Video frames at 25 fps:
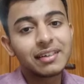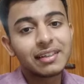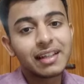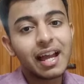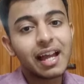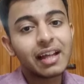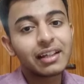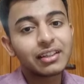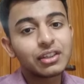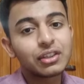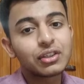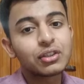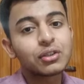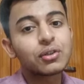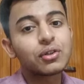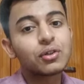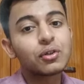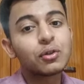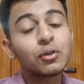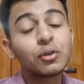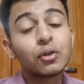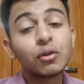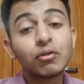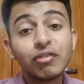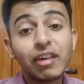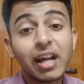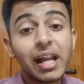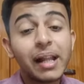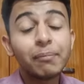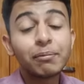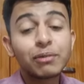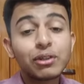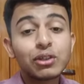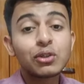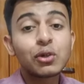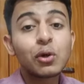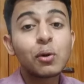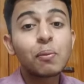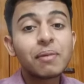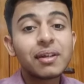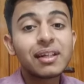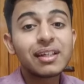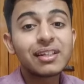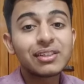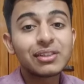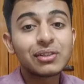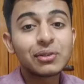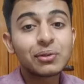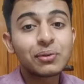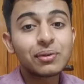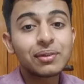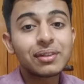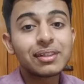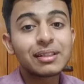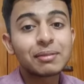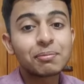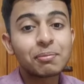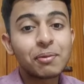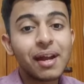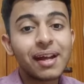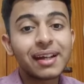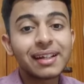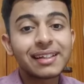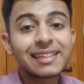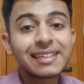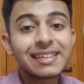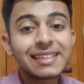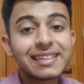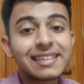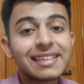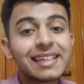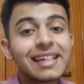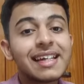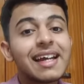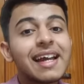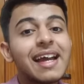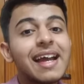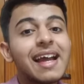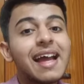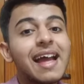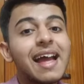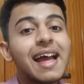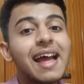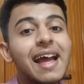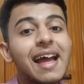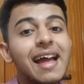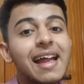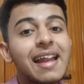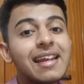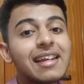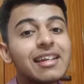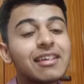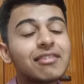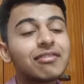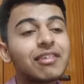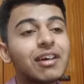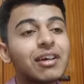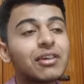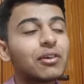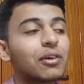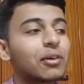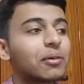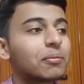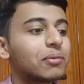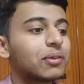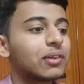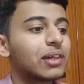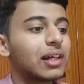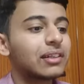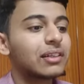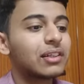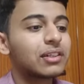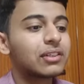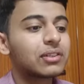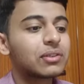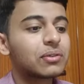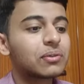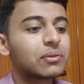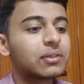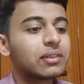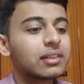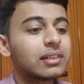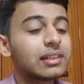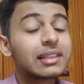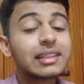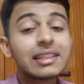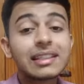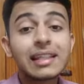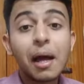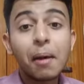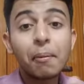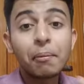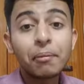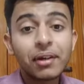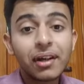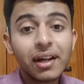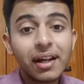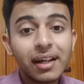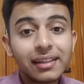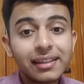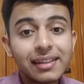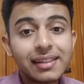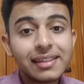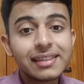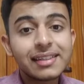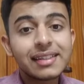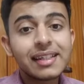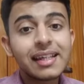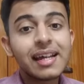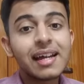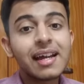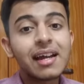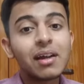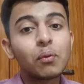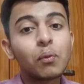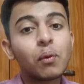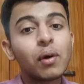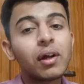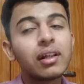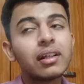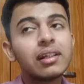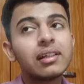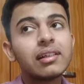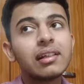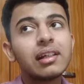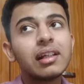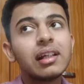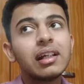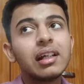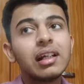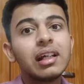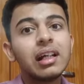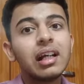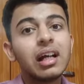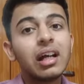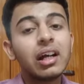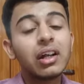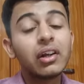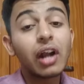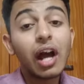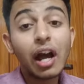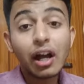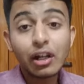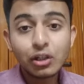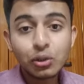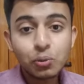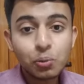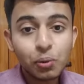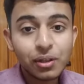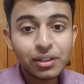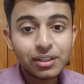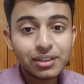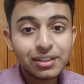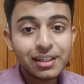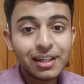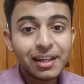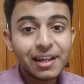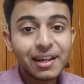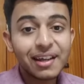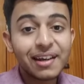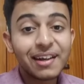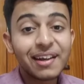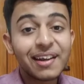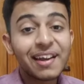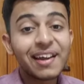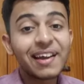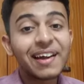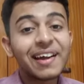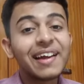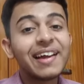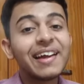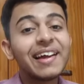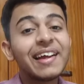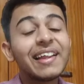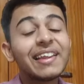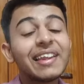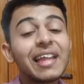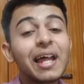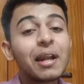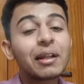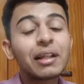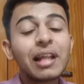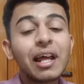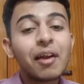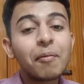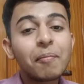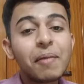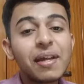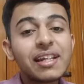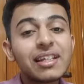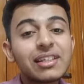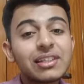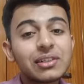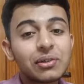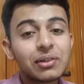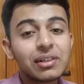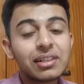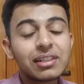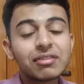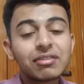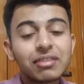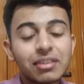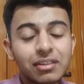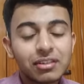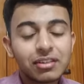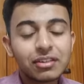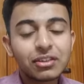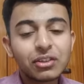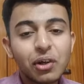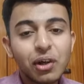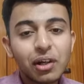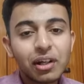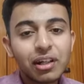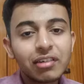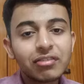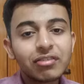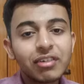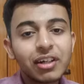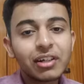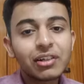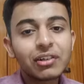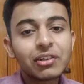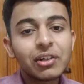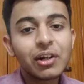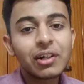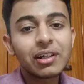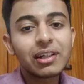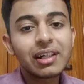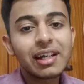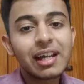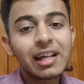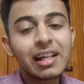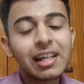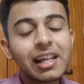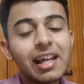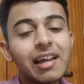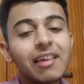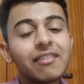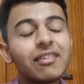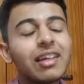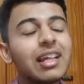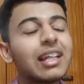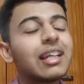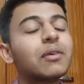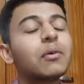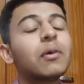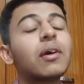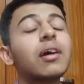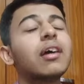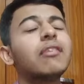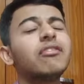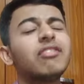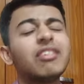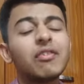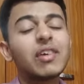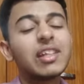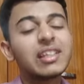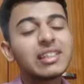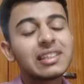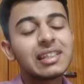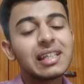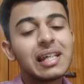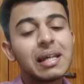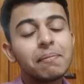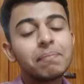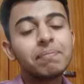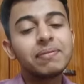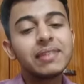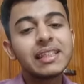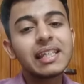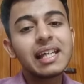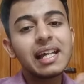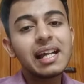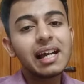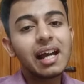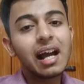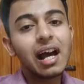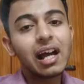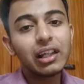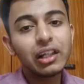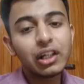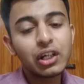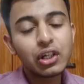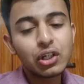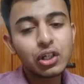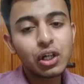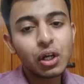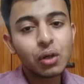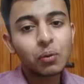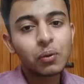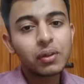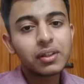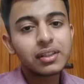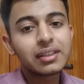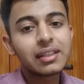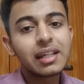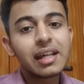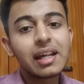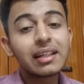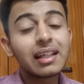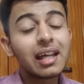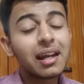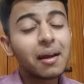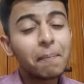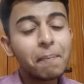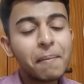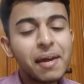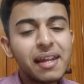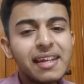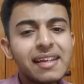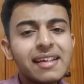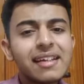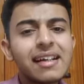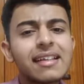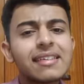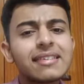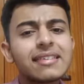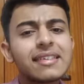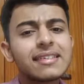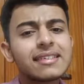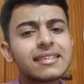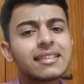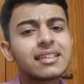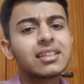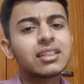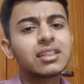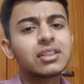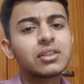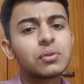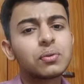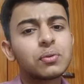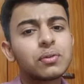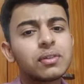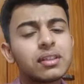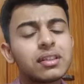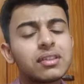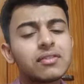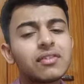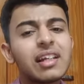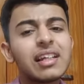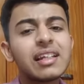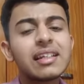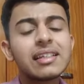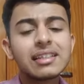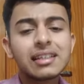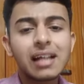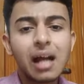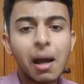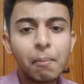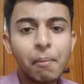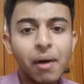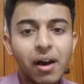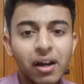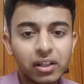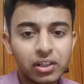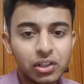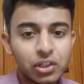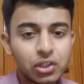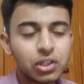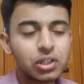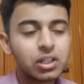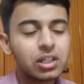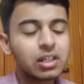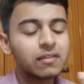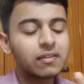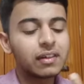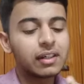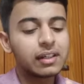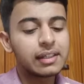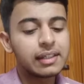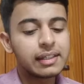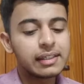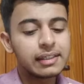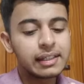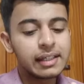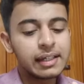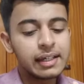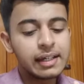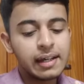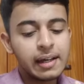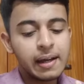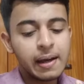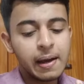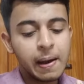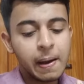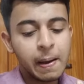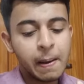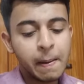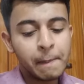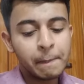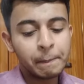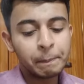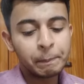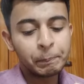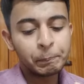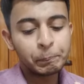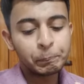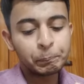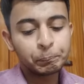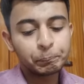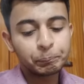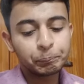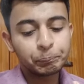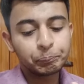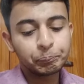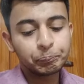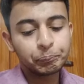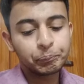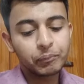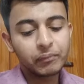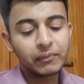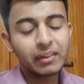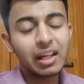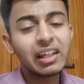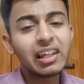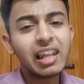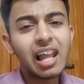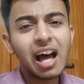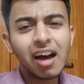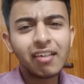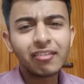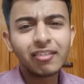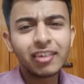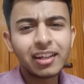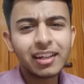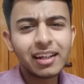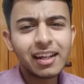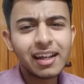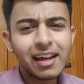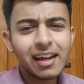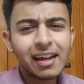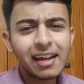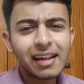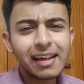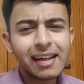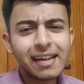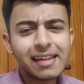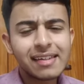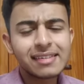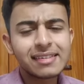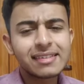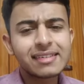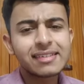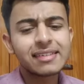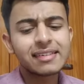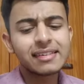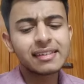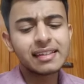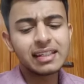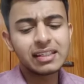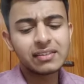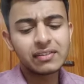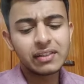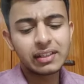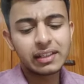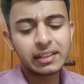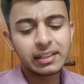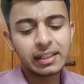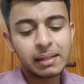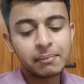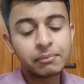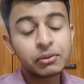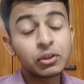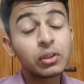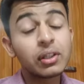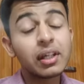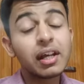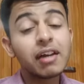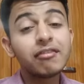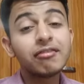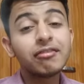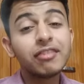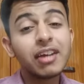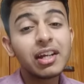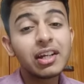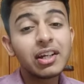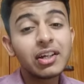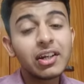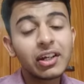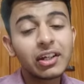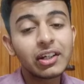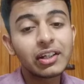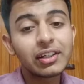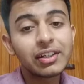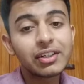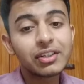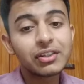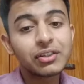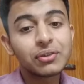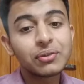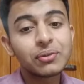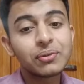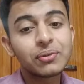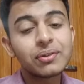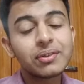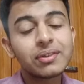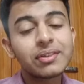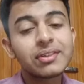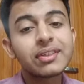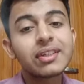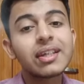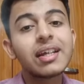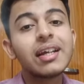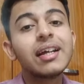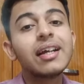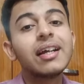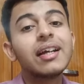Thanks to you, you've helped so many students practice. And if I talk about other students, Samrad is there, one Raj was there. There are many students. Sorry if I could not take any everyone's names. Alicia was there. There are many consistent students. One is Kamakshi, one is Lavanya, I guess. These were the names. So they are very regular students.